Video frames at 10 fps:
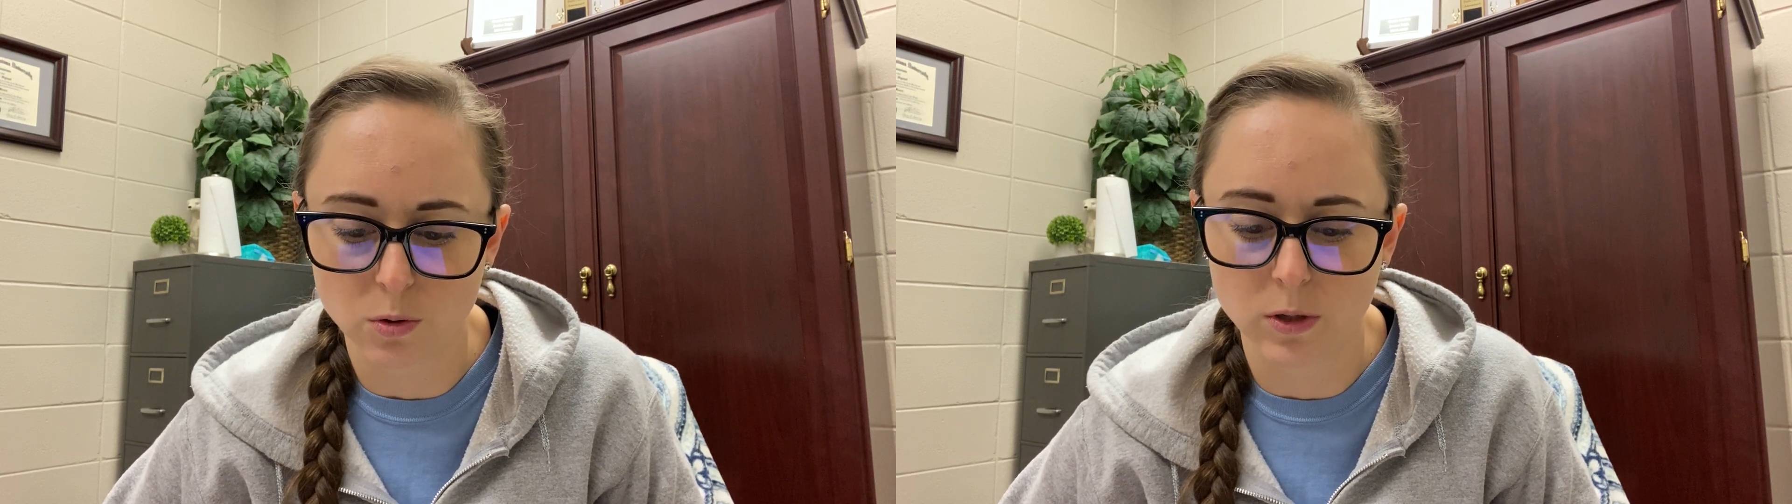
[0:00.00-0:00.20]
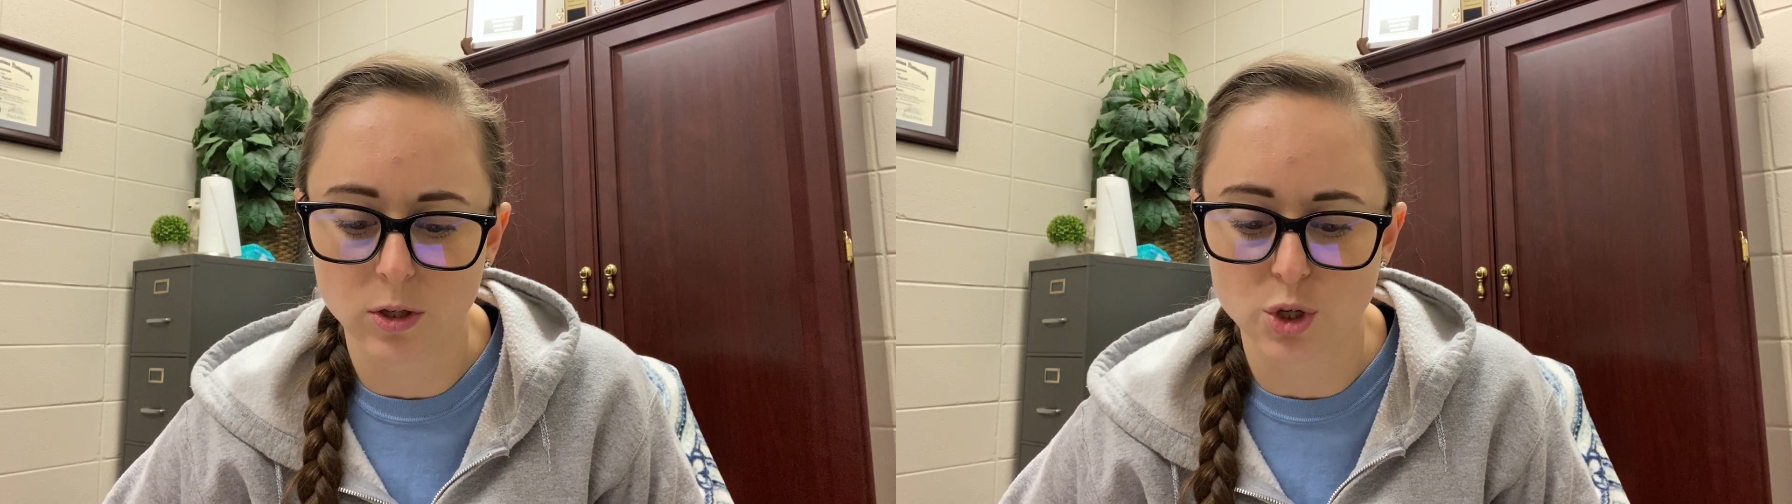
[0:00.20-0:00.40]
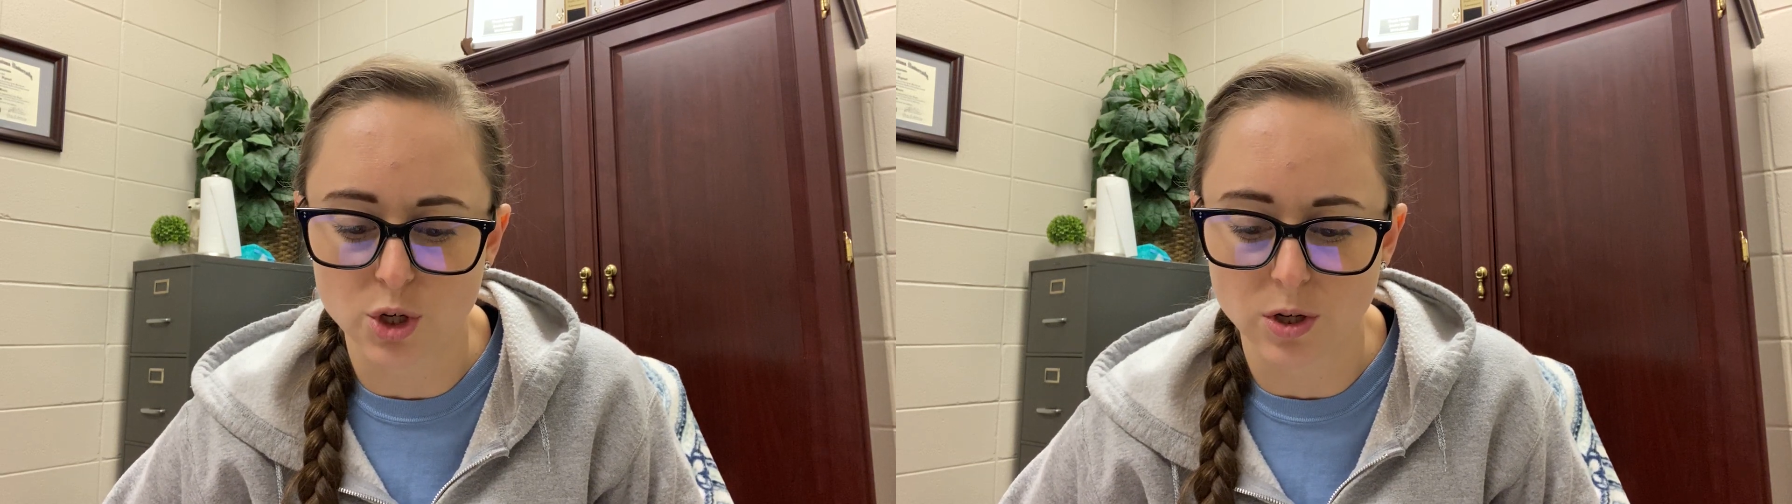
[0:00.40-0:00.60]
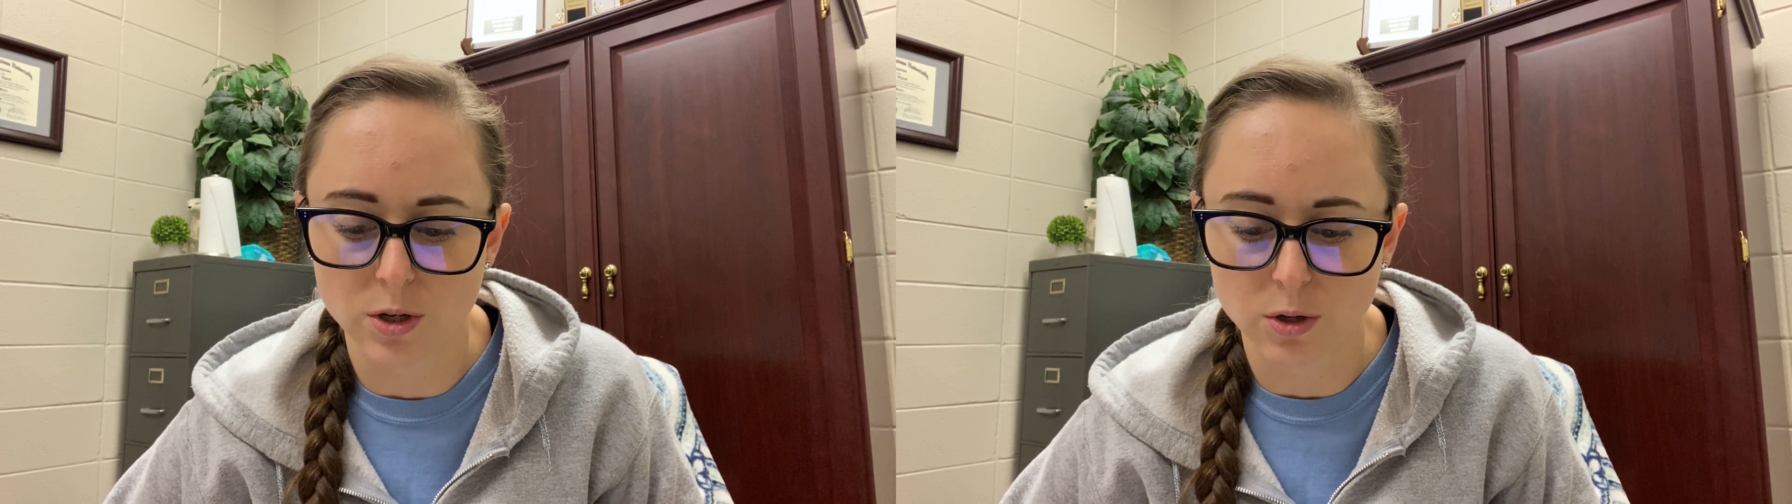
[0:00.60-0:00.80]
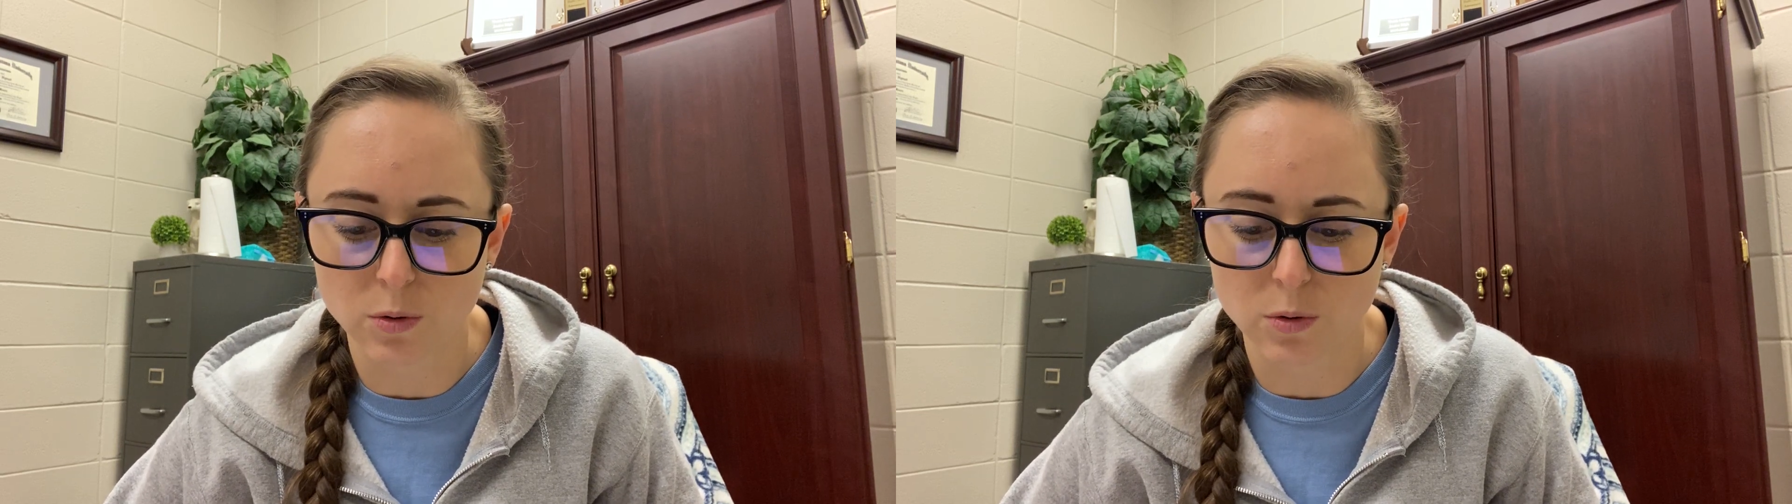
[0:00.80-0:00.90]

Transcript: quarter,